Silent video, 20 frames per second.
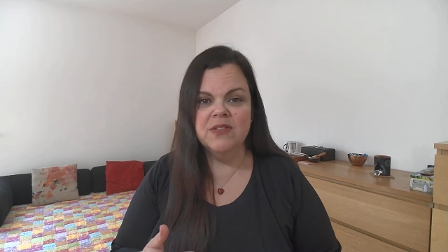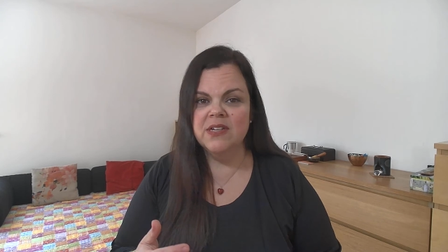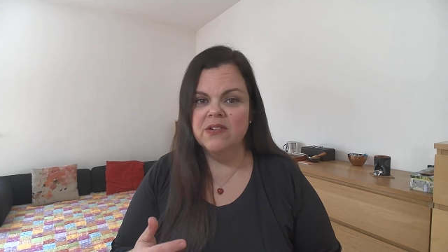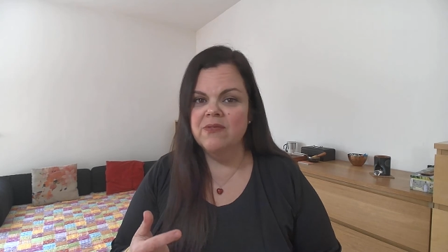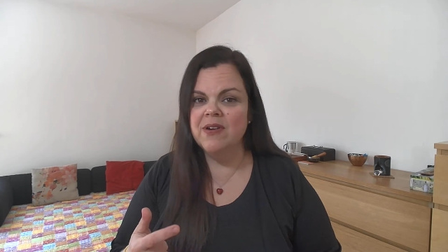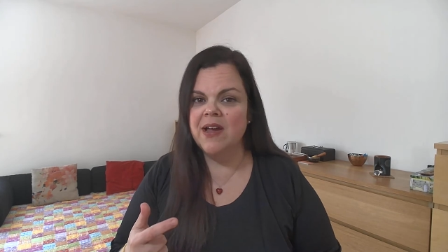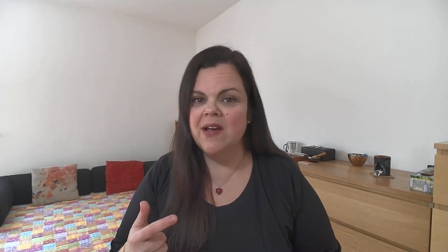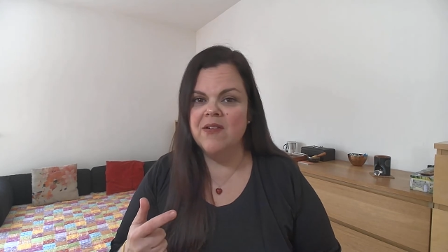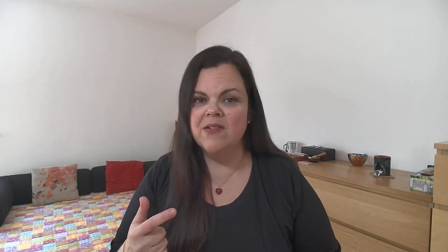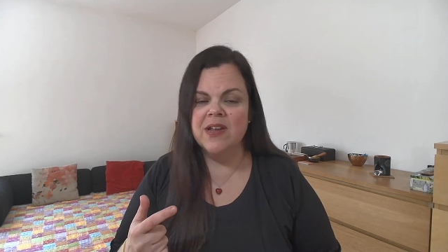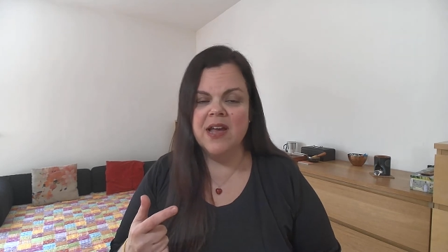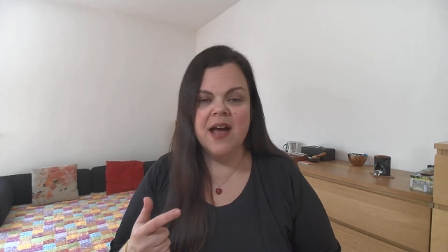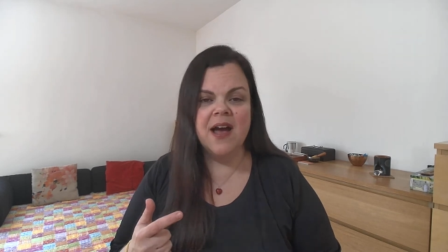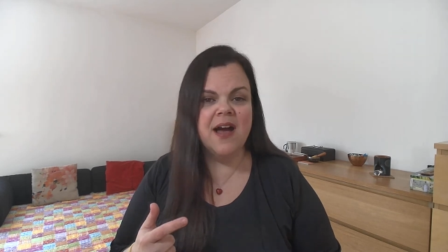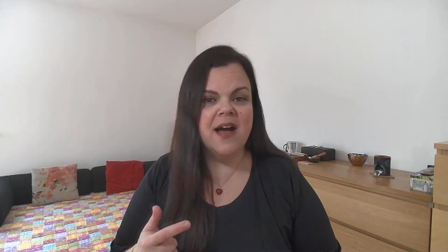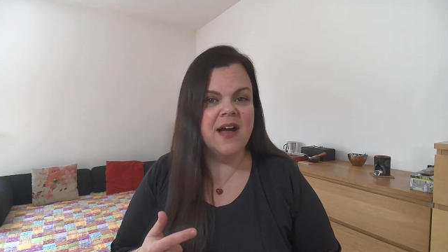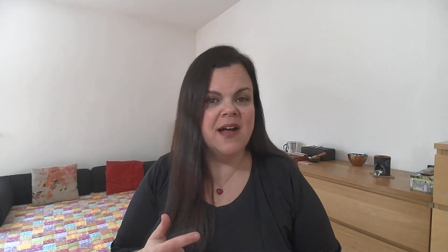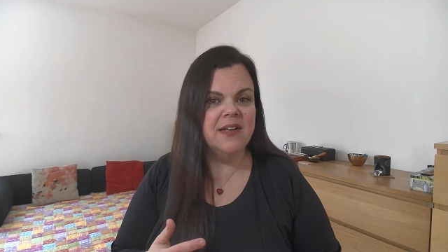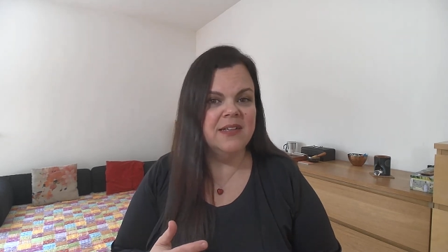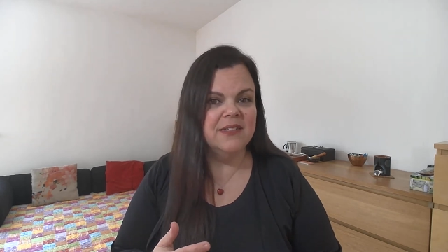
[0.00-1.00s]
around
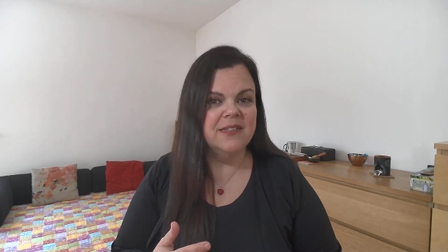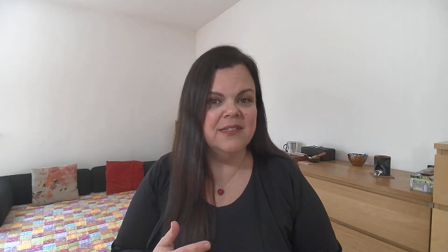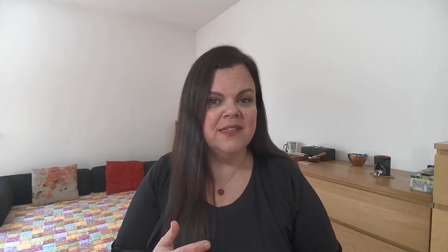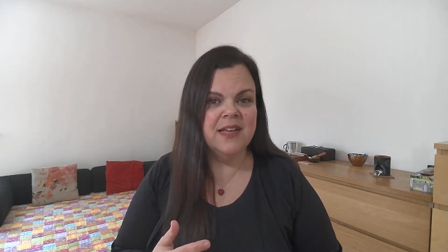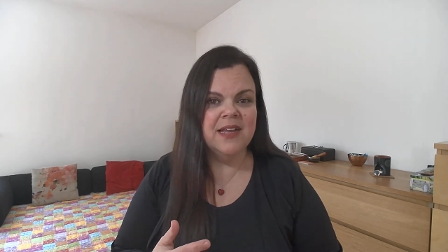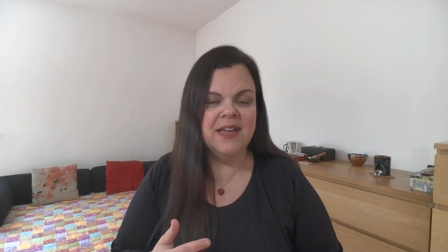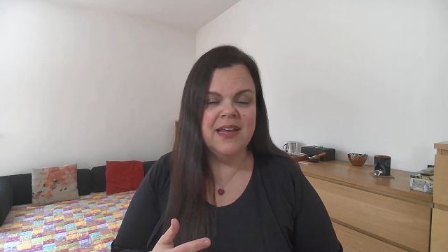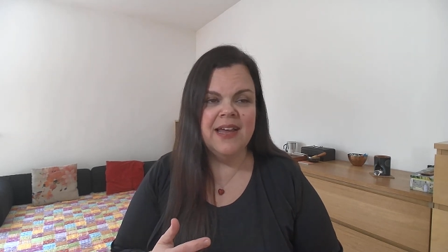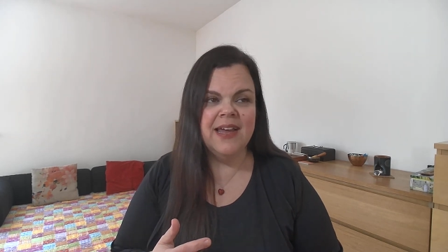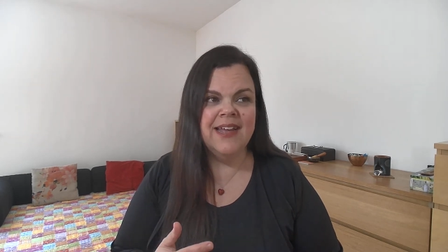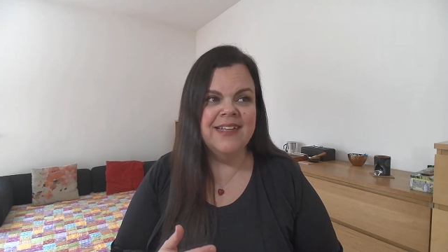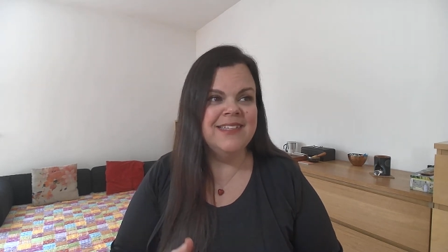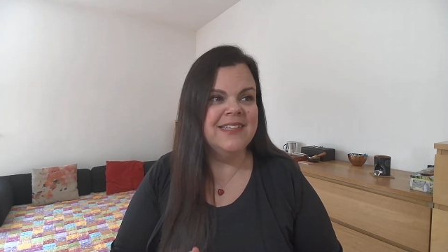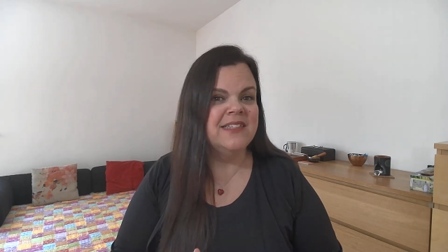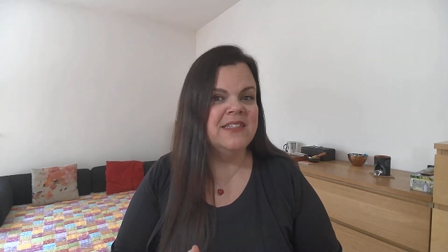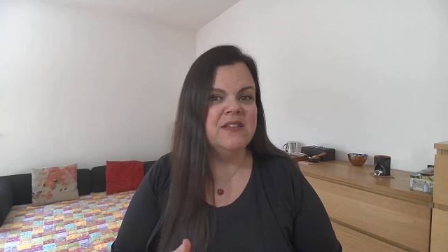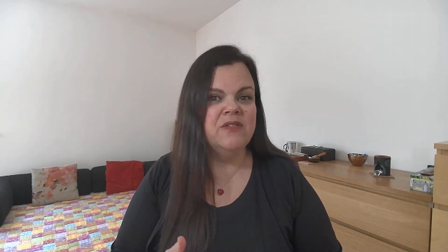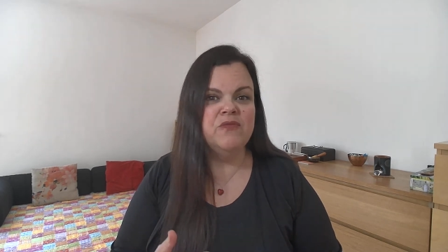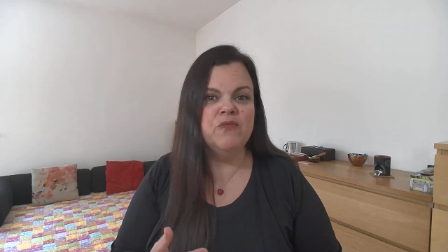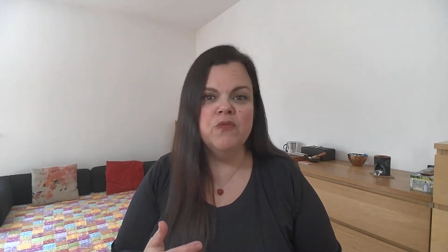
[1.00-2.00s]
us,
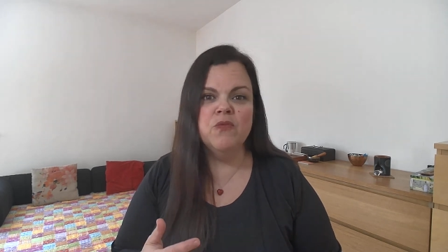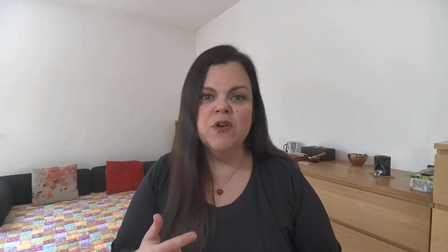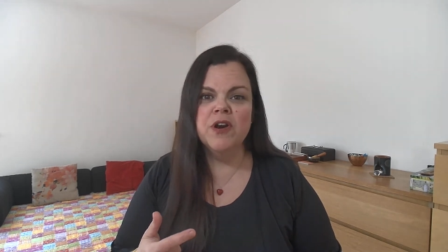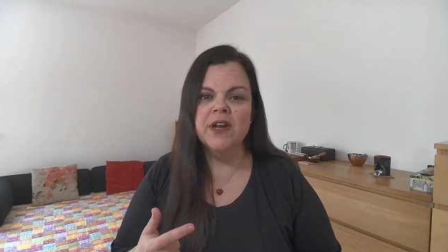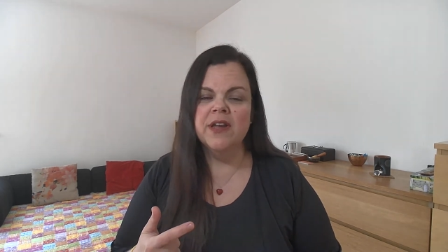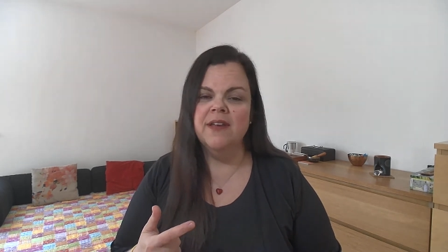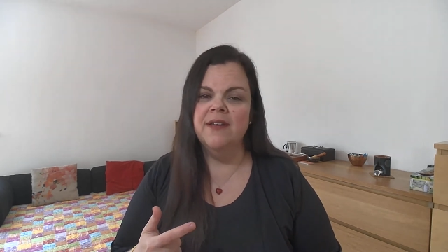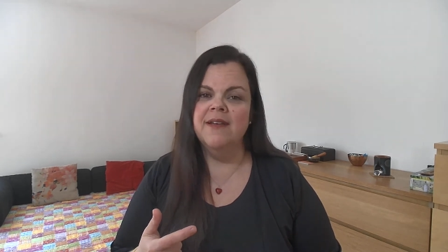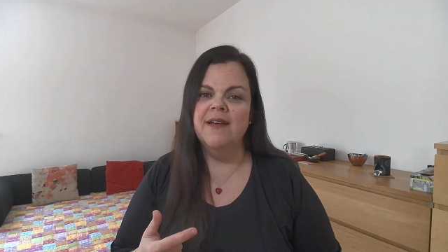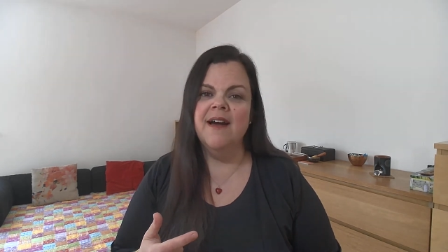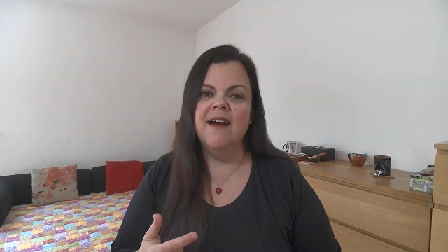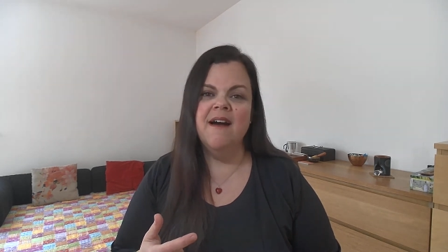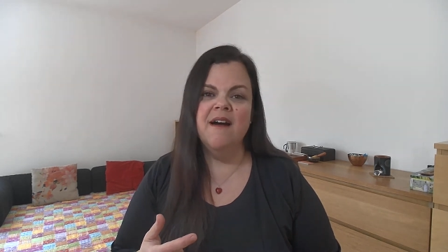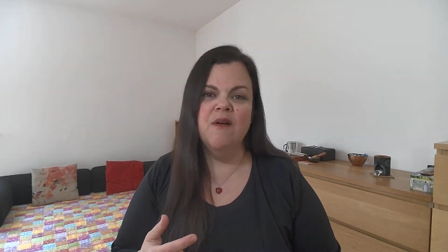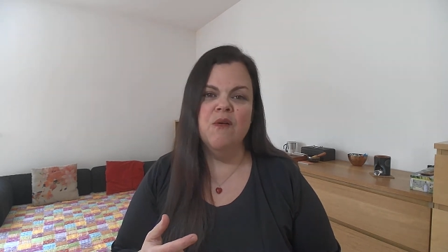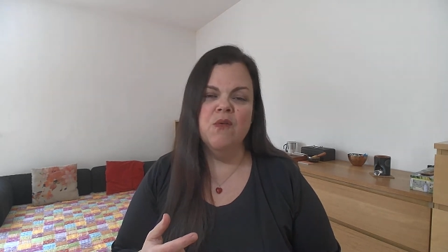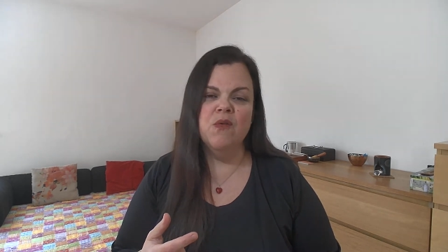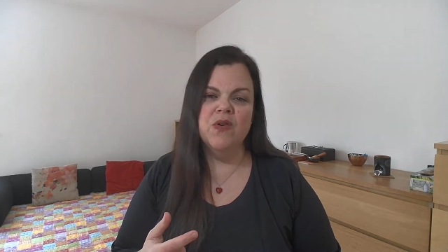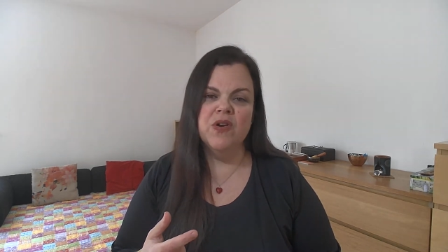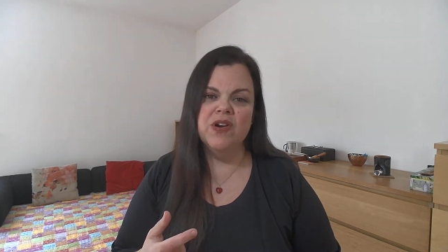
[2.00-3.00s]
excessive working
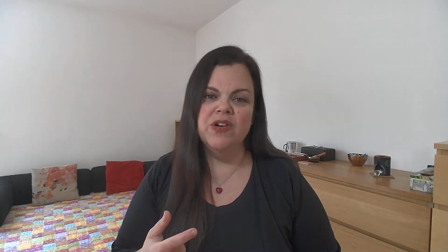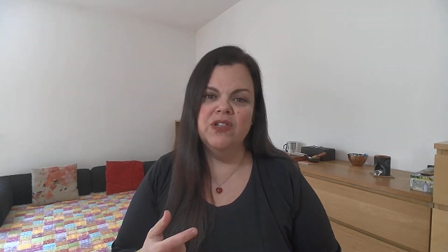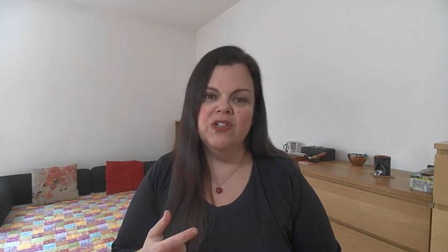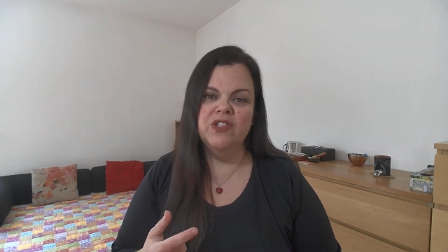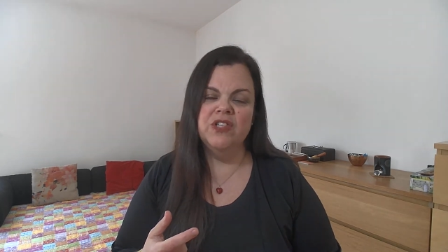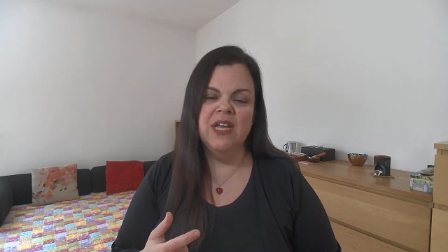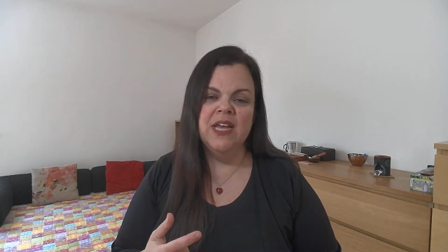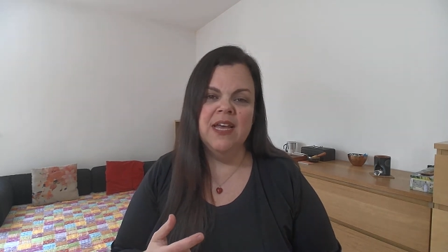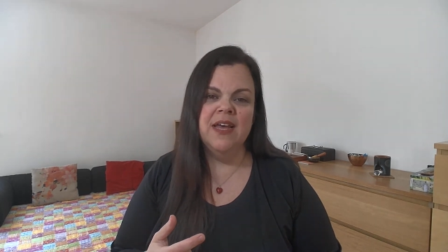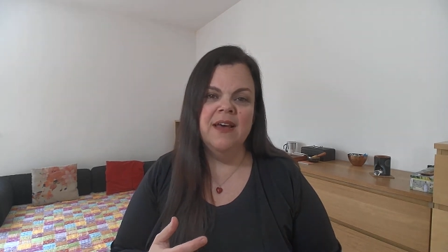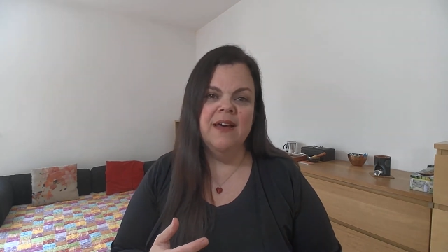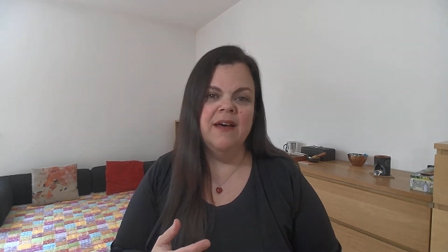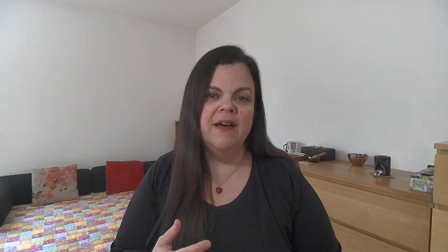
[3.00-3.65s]
hours,